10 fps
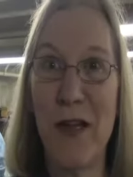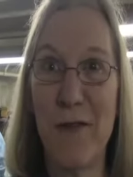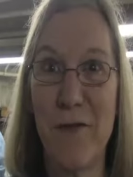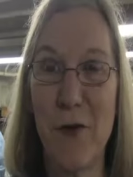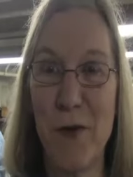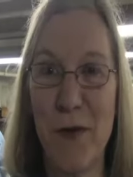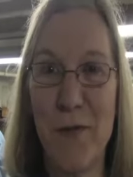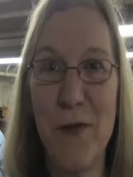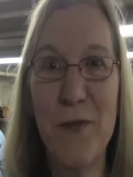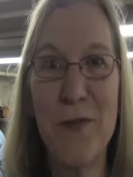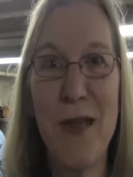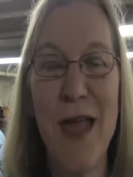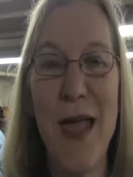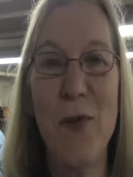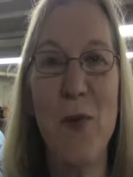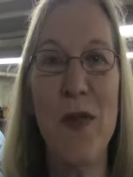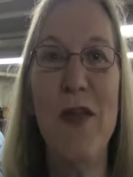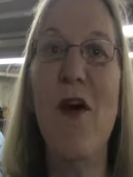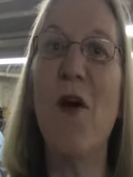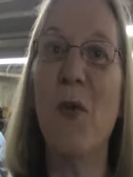clinic for Greenville, and
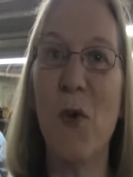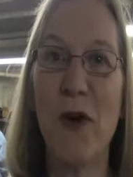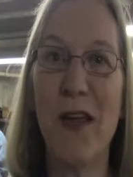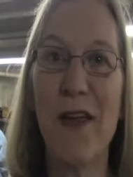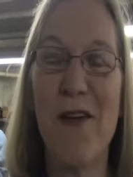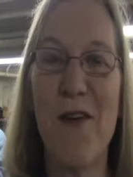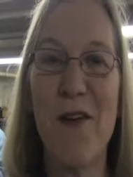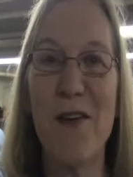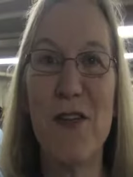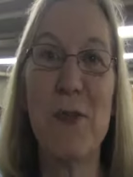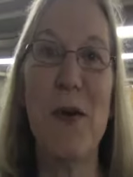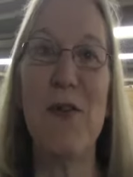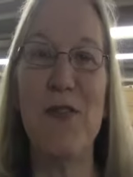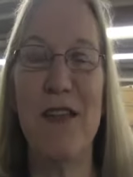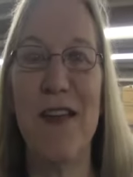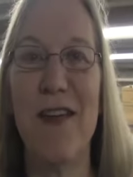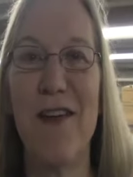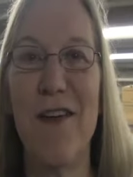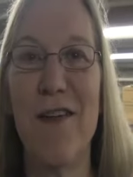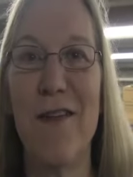we are working on disposing
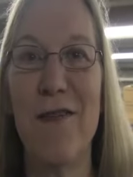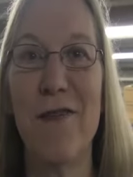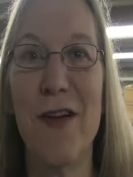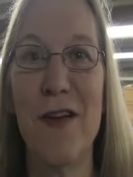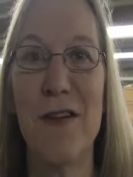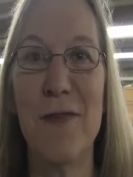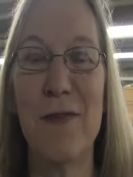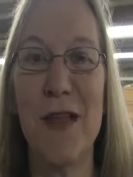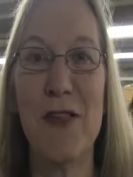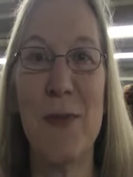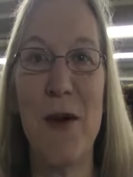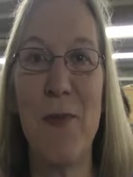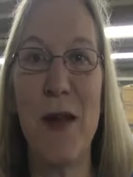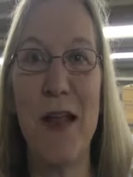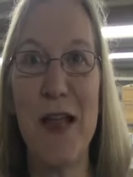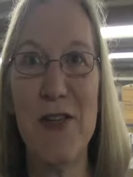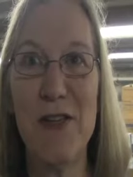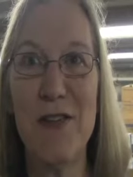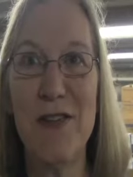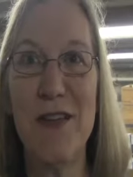of uh, expired
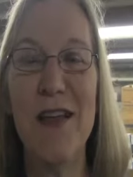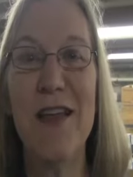medications